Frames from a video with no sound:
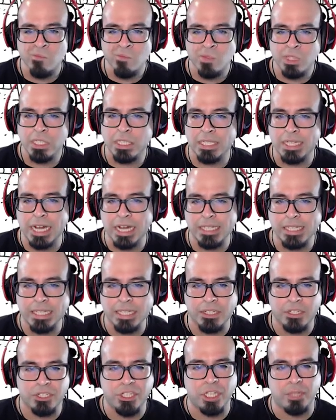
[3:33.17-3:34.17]
This guy's
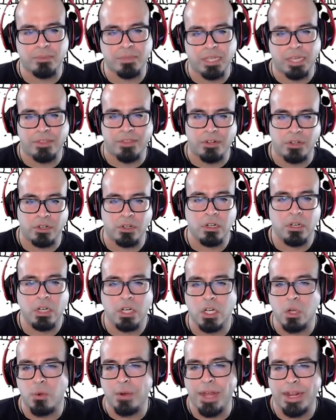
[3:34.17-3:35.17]
eating chips like they're
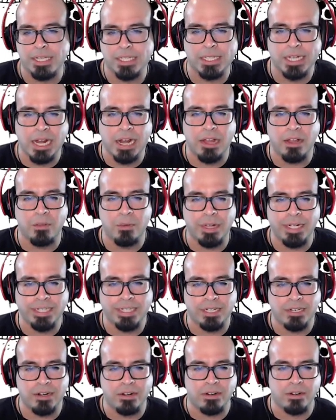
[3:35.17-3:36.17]
going out of style. Wait, he's a
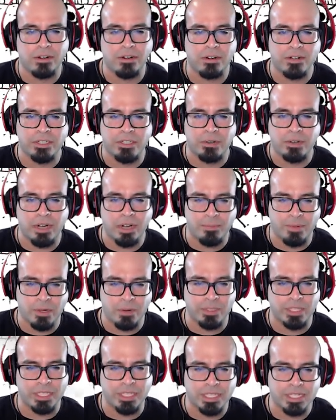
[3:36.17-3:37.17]
nerd. Nerds don't care about
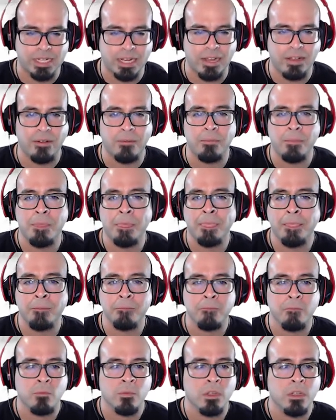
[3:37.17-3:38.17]
what's in style.
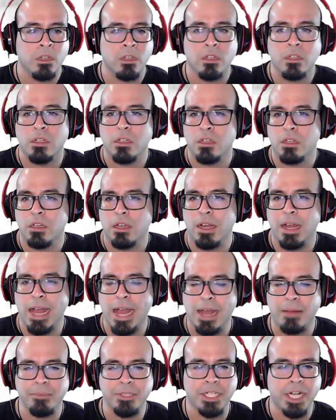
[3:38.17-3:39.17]

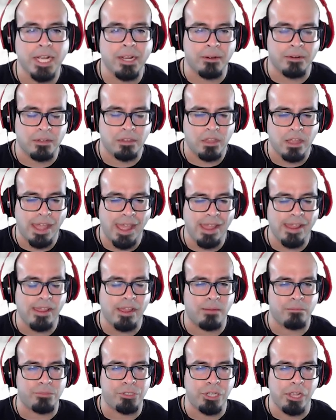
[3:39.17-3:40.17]
Hi, I'm Jane. Hey,
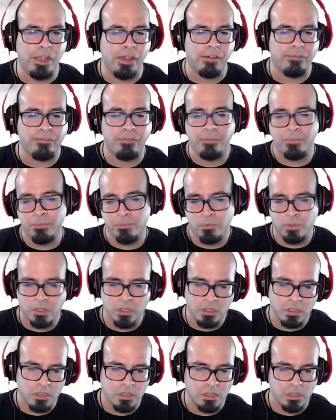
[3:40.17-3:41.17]
I'm Jeff.
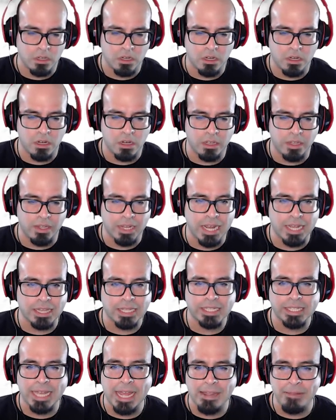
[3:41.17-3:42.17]
You like
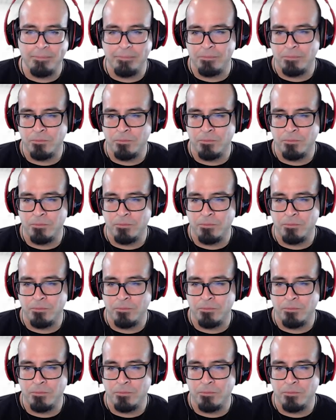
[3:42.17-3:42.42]
this game?